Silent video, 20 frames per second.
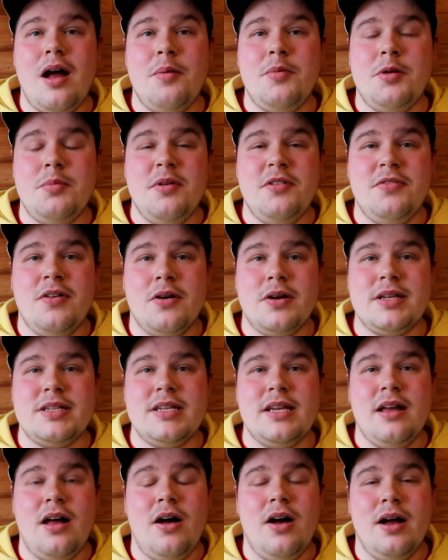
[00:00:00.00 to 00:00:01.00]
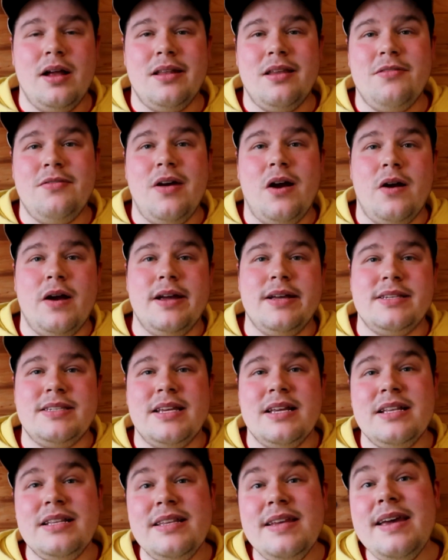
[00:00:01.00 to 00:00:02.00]
I'm going to be focusing on the various
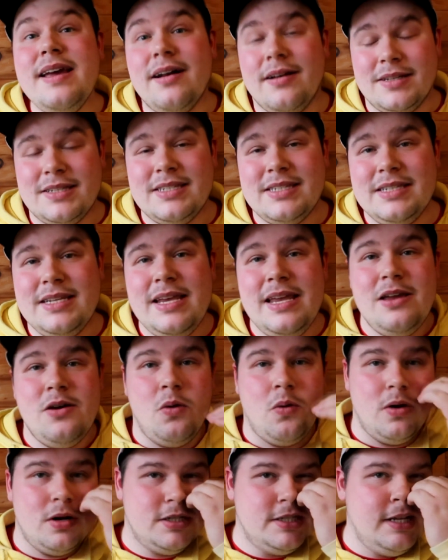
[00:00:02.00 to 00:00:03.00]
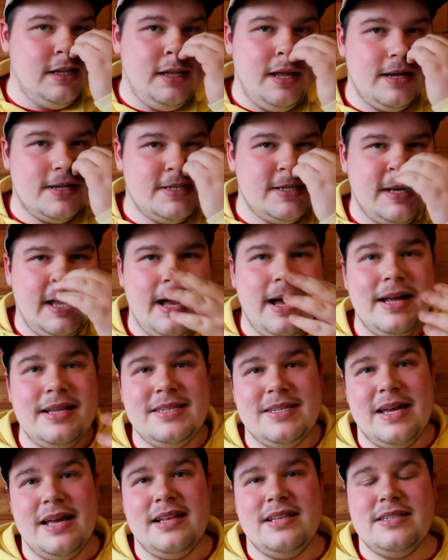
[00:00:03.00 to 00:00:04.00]
DLC or deluxe
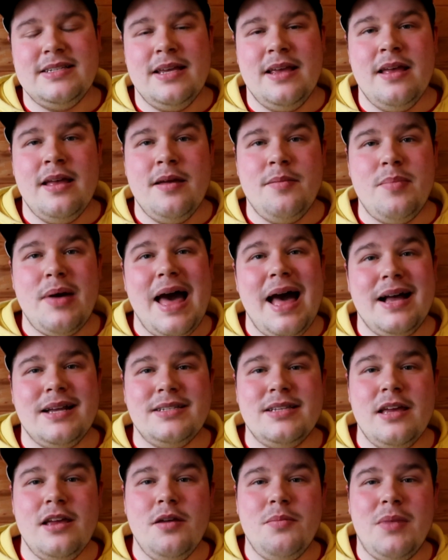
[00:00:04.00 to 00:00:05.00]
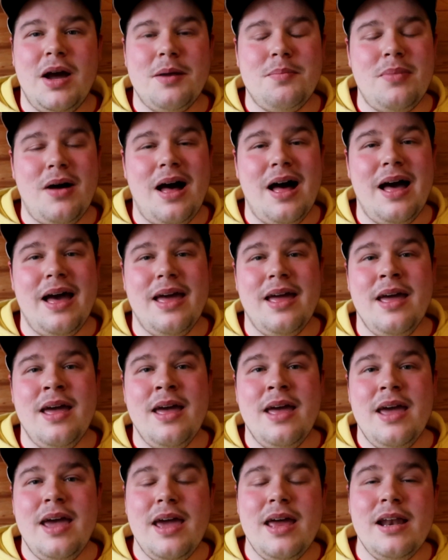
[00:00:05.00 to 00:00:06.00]
content packs that you might buy
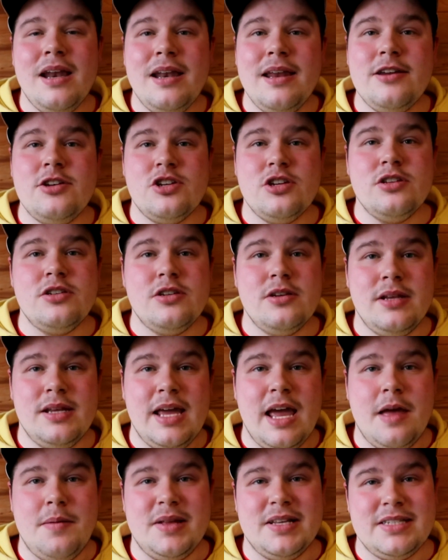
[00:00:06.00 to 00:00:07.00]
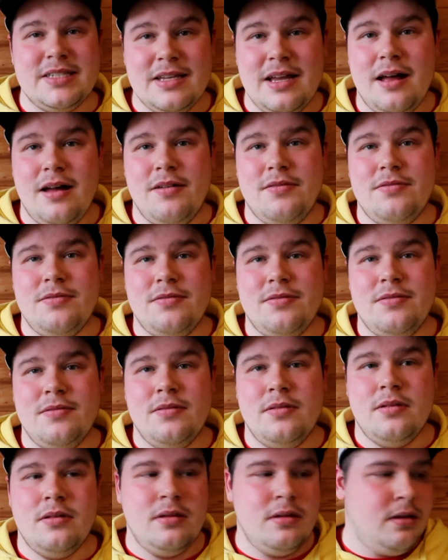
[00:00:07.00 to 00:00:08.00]
in addition to the game itself.
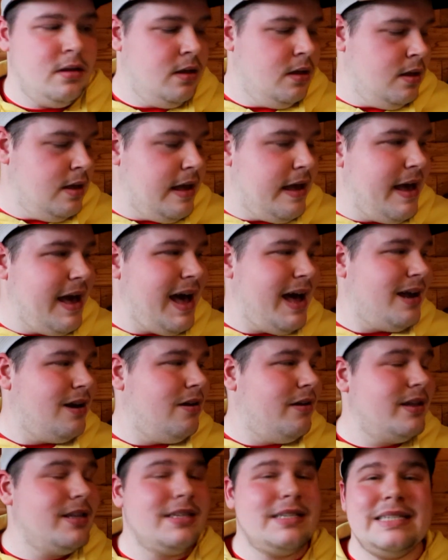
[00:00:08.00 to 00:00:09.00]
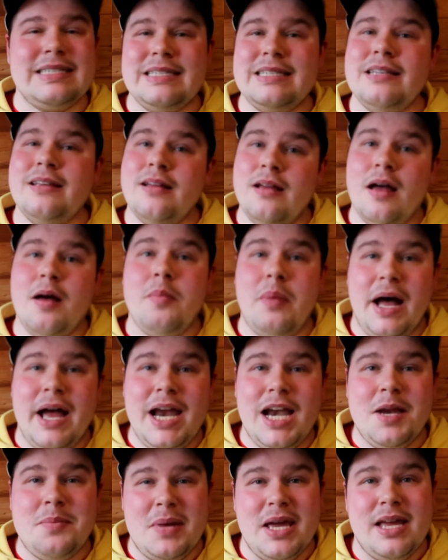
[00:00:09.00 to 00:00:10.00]
Add-ons, by
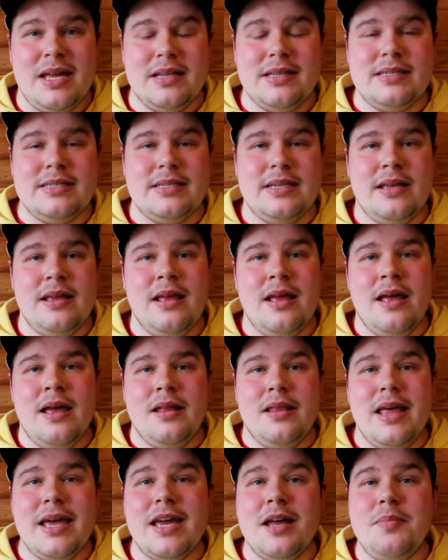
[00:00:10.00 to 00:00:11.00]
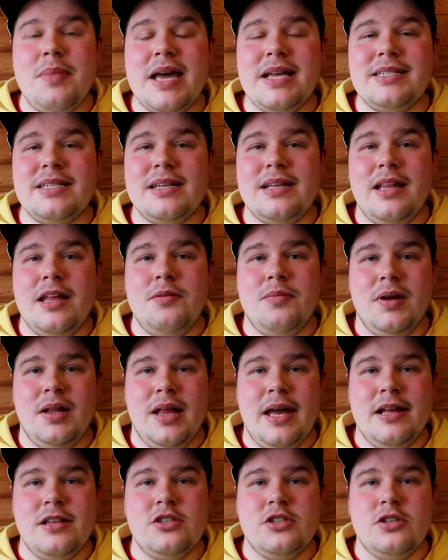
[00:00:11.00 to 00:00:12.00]
any means. They can basically
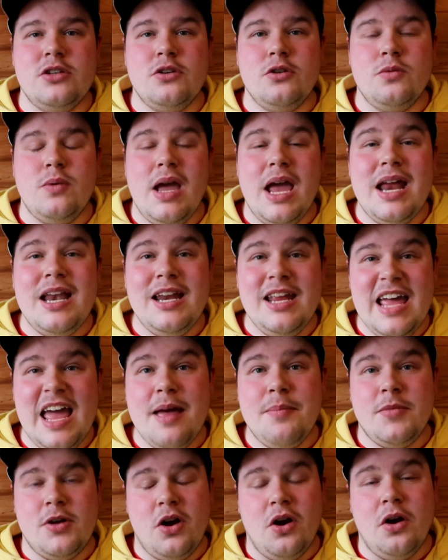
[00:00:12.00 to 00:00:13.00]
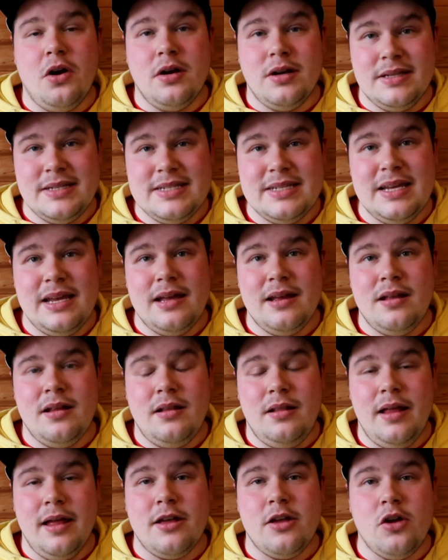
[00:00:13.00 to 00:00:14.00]
relate to in-game currency,
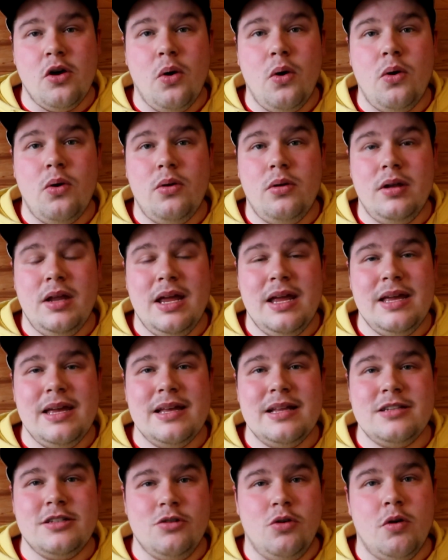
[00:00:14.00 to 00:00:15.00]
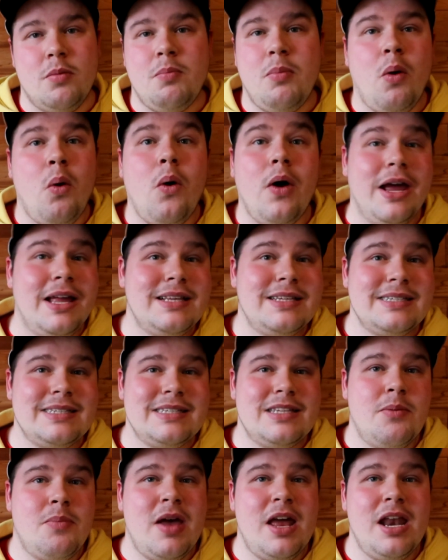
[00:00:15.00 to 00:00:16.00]
like gold ingots or points,
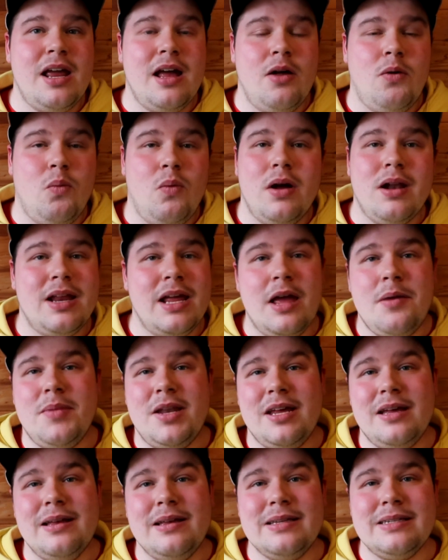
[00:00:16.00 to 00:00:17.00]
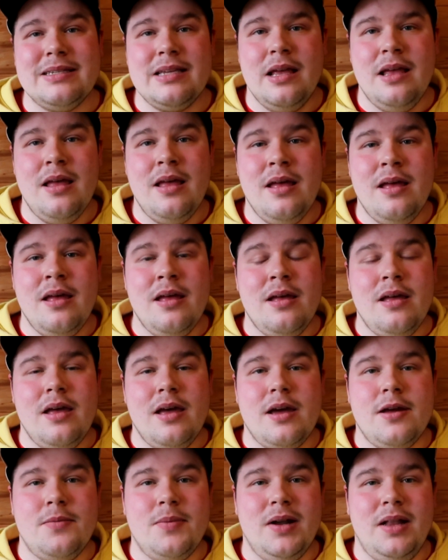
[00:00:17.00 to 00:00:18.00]
depending on what game it is.
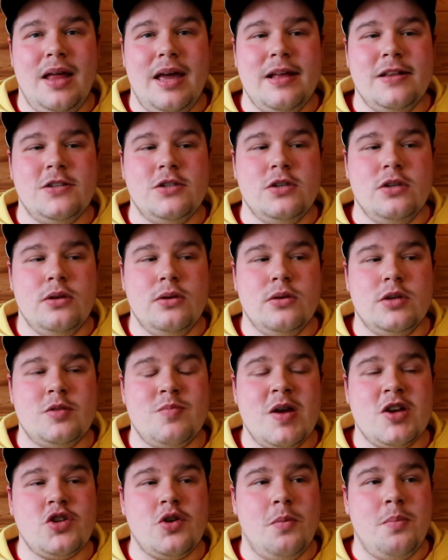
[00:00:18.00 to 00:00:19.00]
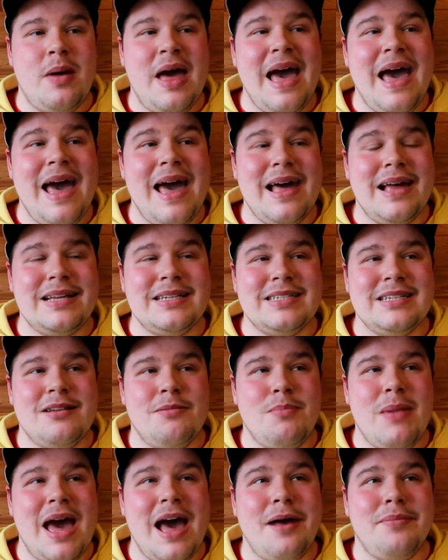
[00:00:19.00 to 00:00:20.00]
It could relate to special packs,
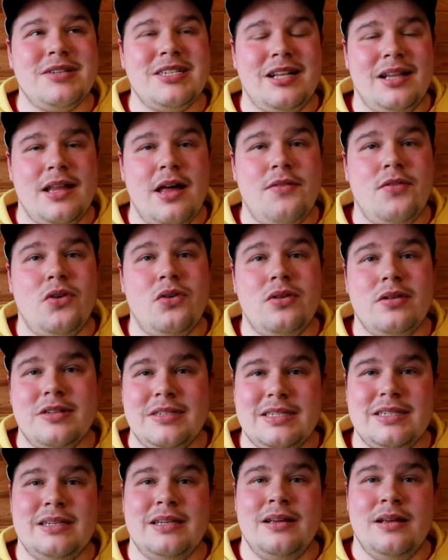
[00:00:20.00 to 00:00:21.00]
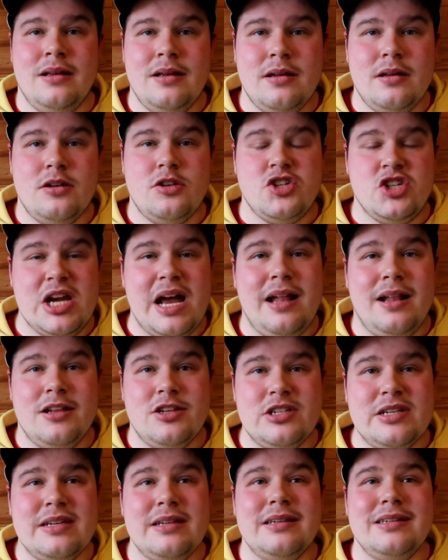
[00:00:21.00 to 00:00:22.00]
maps, levels,
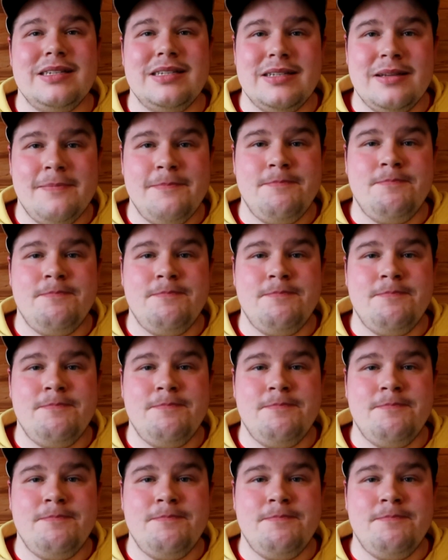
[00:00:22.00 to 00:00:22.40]
challenges.